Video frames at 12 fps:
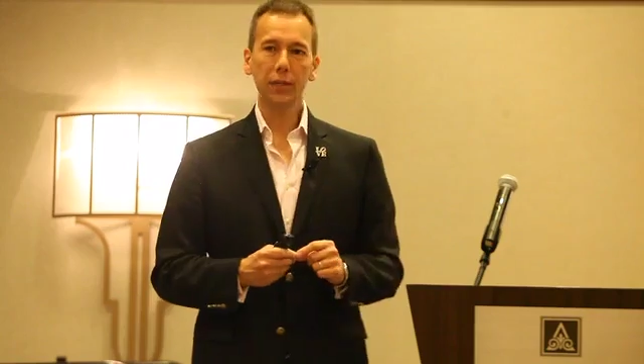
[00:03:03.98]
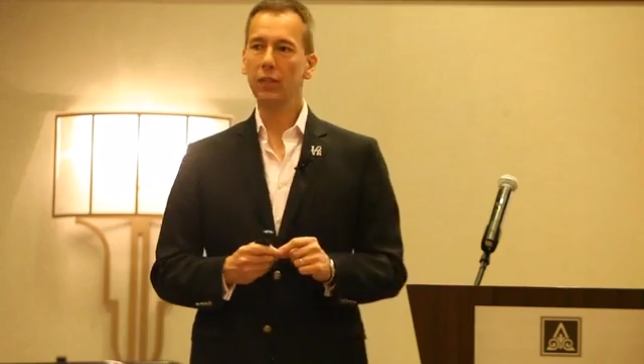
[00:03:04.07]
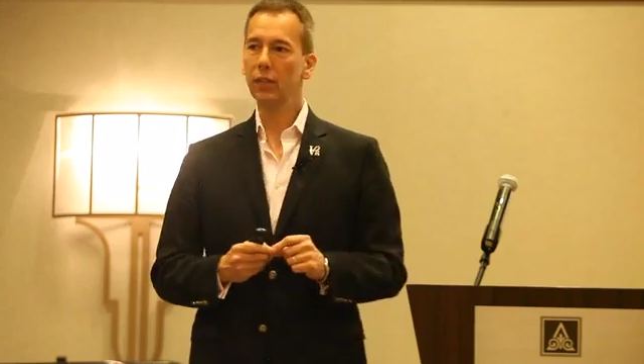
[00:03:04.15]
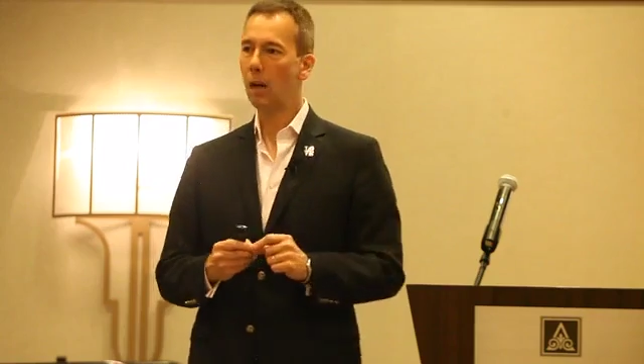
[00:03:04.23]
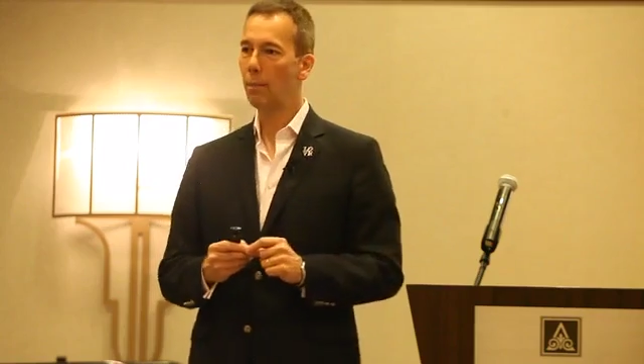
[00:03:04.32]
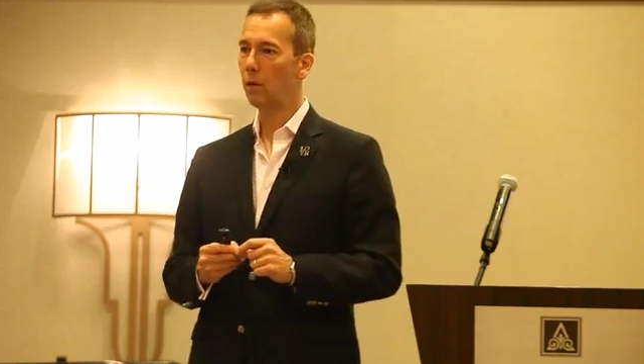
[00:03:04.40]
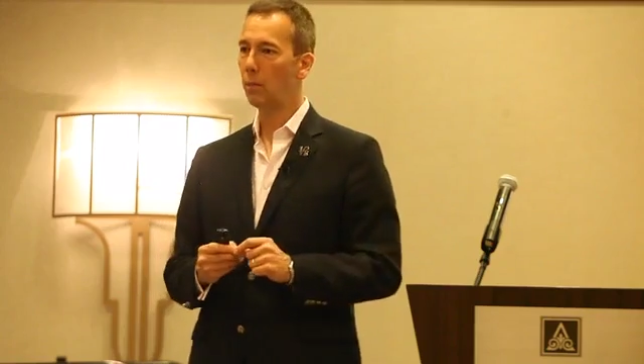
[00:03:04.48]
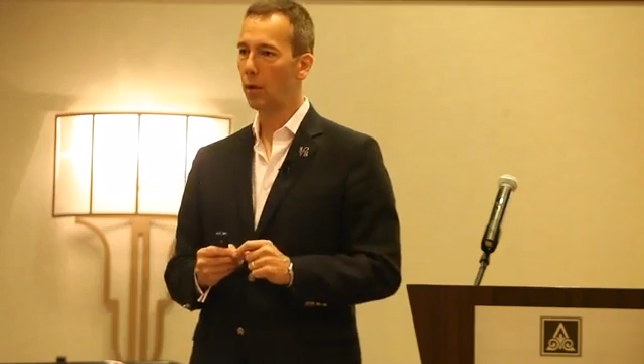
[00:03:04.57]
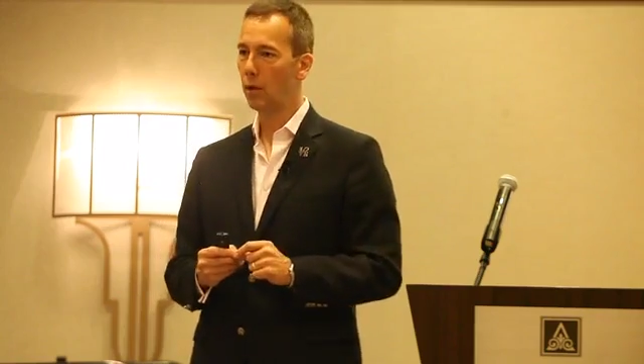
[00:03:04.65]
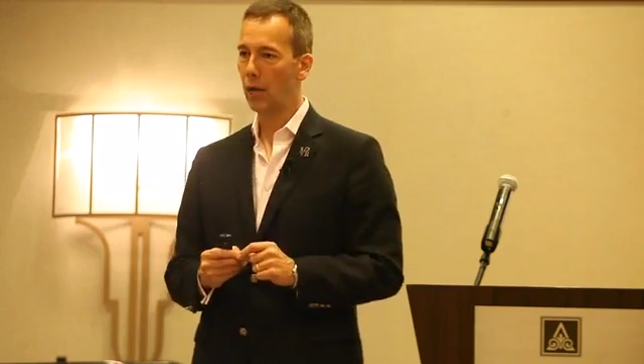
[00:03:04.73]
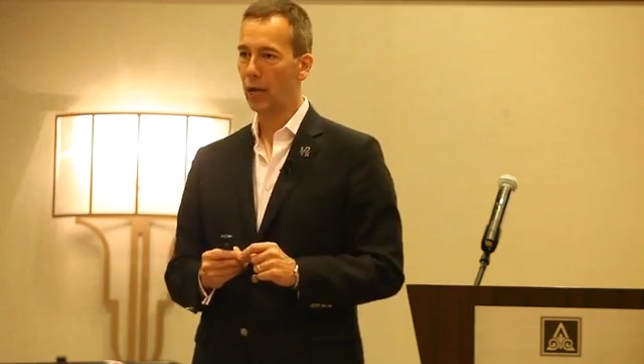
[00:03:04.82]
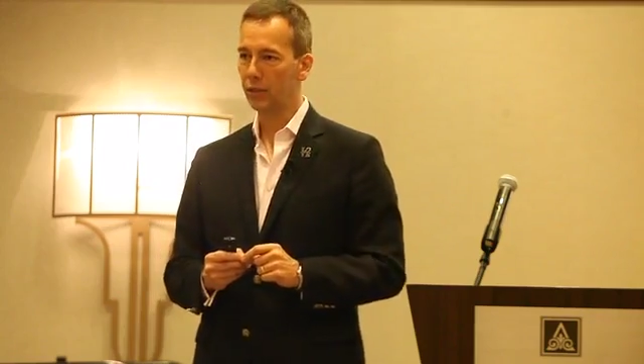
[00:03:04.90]
it is incumbent
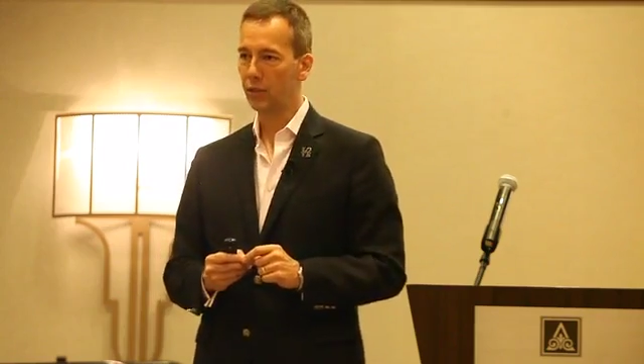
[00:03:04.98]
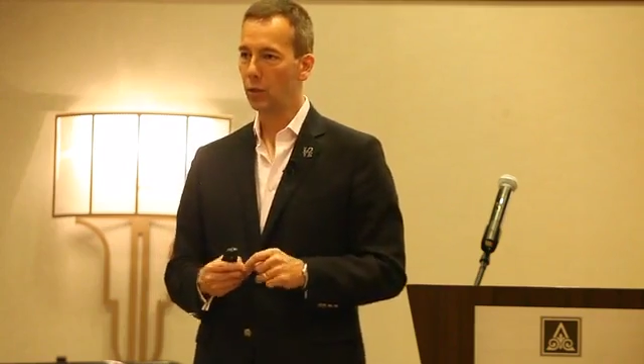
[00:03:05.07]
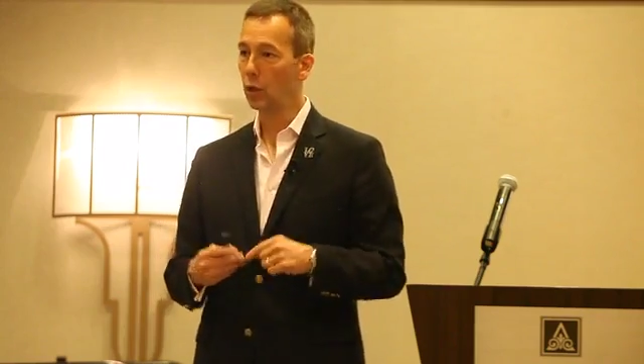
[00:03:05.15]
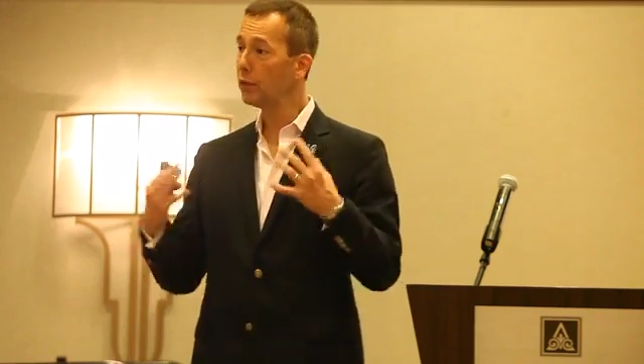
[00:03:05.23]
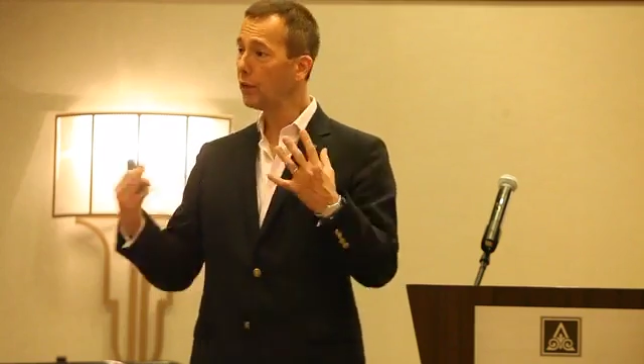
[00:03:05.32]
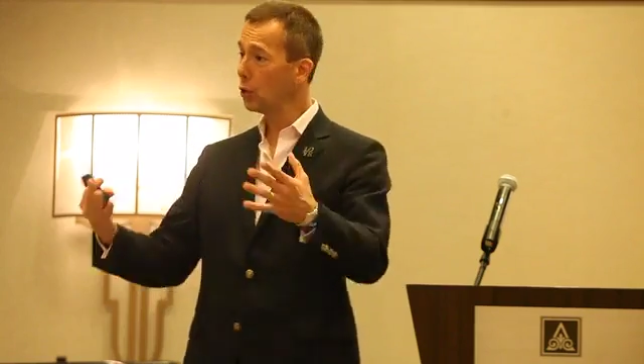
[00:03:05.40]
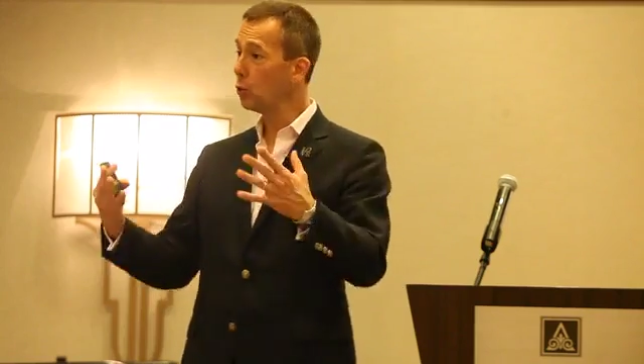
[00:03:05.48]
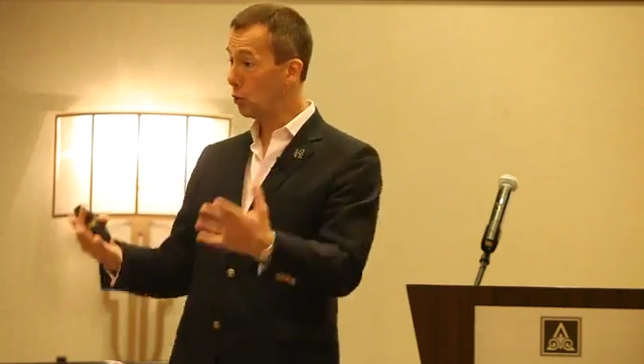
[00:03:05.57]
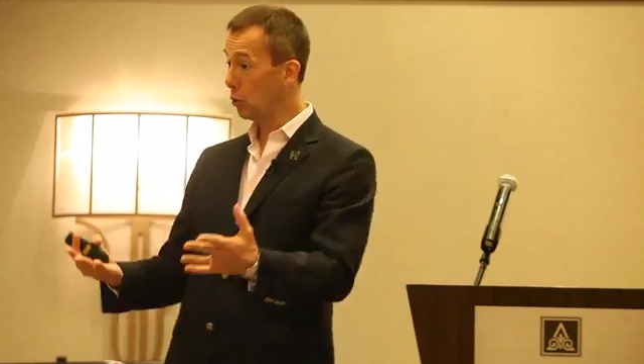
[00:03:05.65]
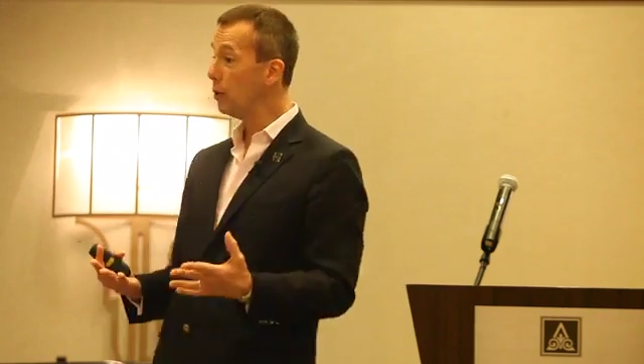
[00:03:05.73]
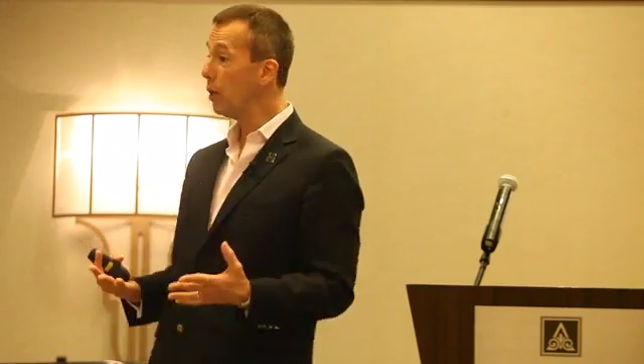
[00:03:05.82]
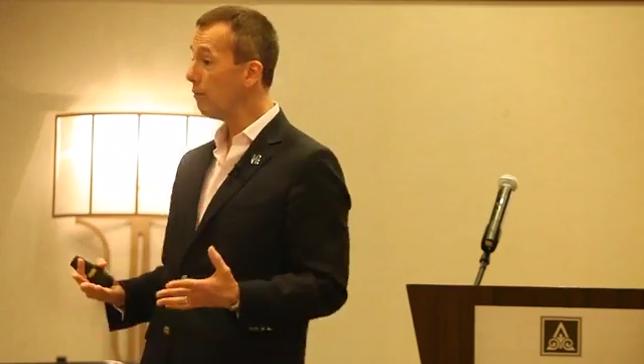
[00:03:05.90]
upon us, those of us who
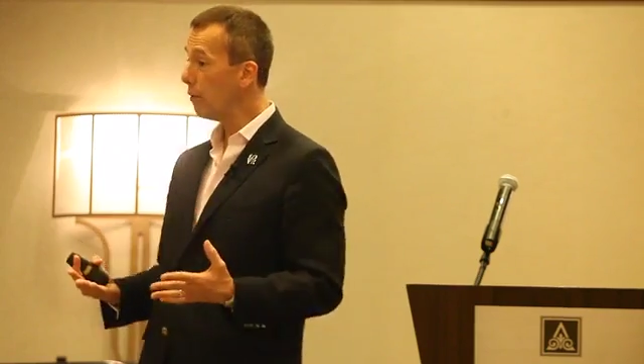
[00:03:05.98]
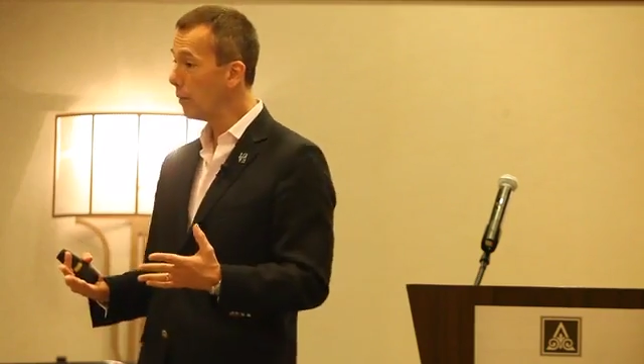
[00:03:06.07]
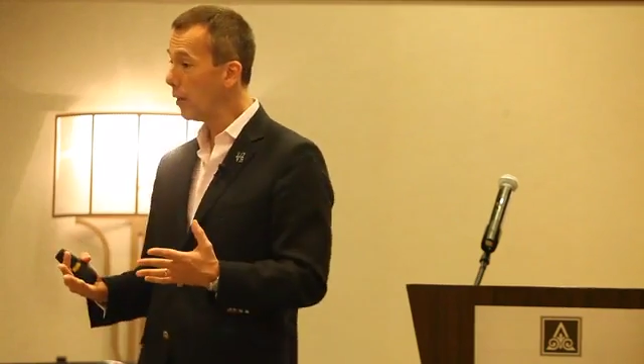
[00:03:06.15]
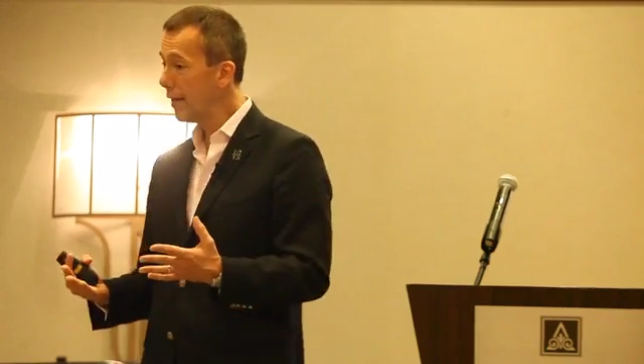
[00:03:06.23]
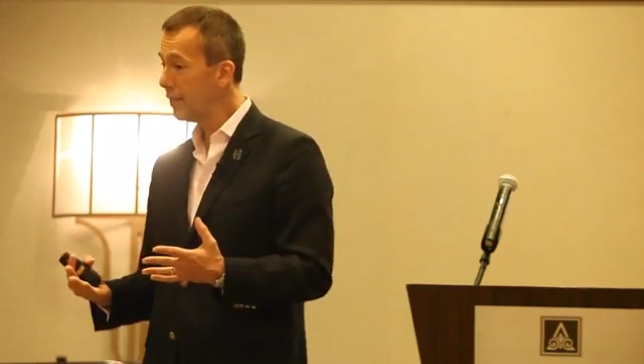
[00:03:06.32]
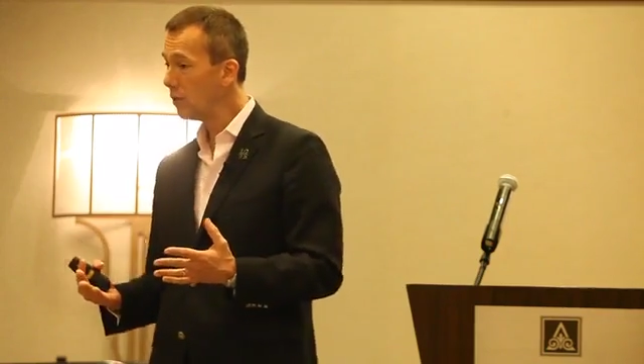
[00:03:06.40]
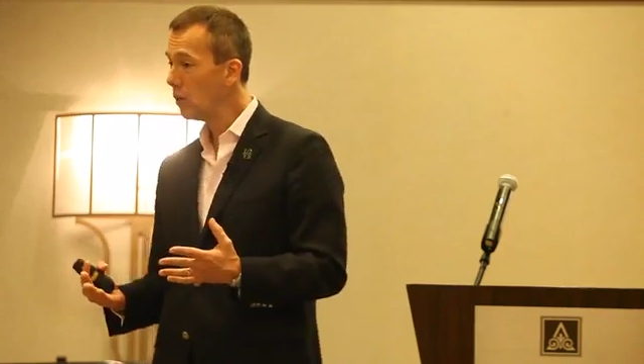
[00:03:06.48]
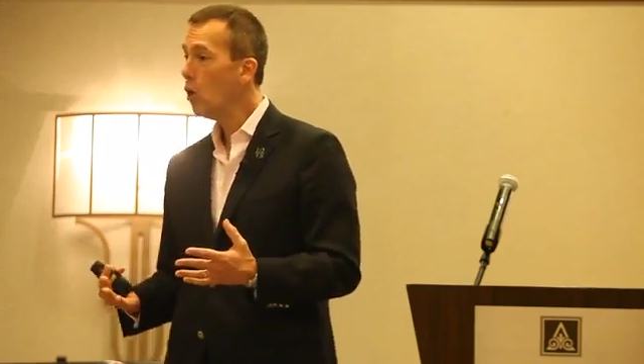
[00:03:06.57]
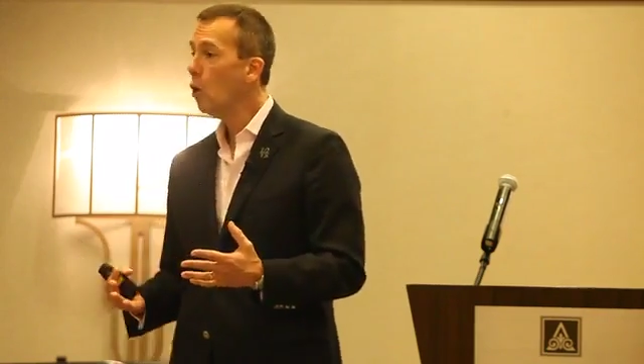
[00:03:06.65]
do love a place,